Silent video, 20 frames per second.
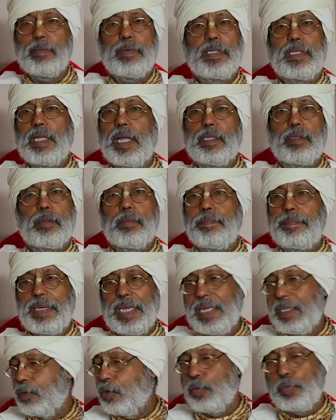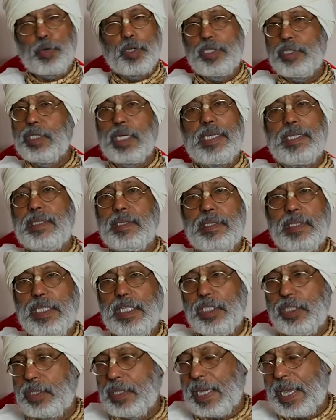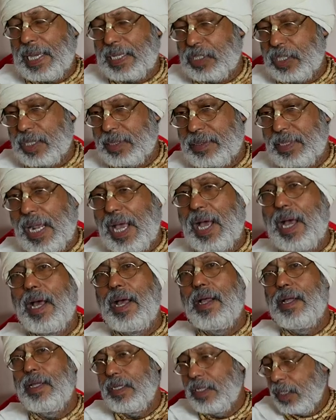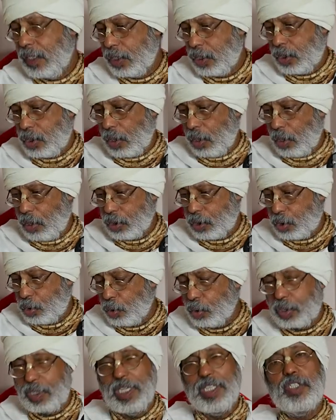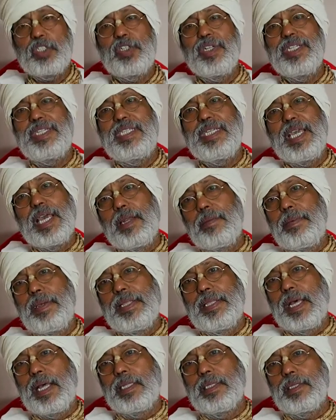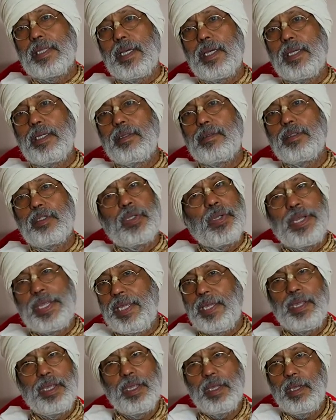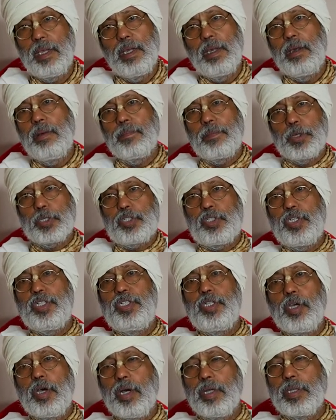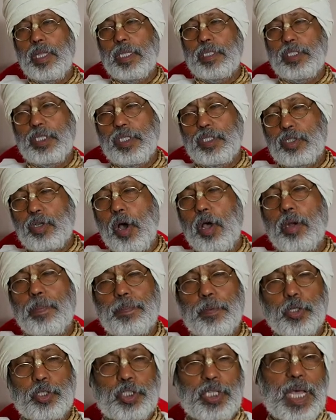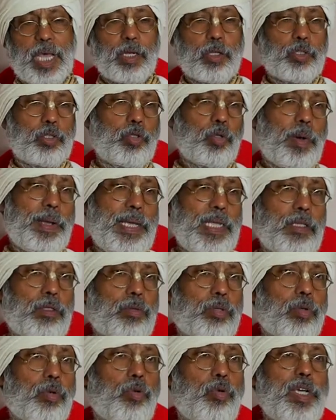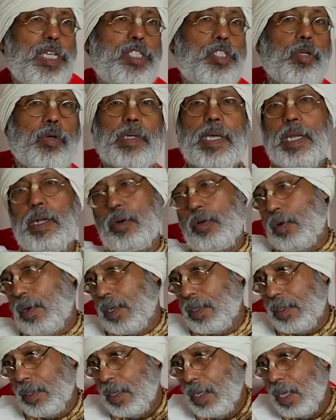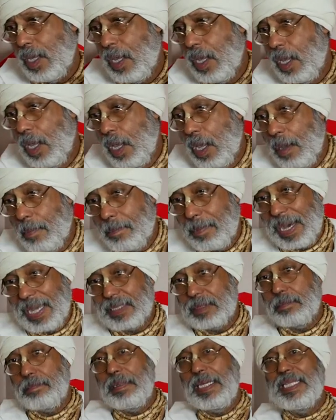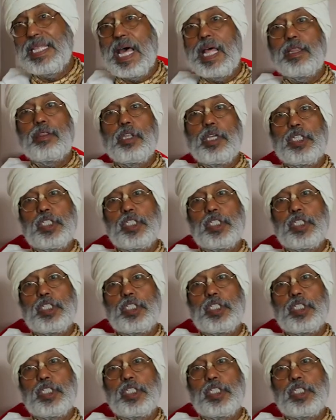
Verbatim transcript: Vedan, Ved, Upanishad is etc. So, Shruti, Sriti and Vedanta, three procedure that is called prasthanatraya through which you can go But Vedanta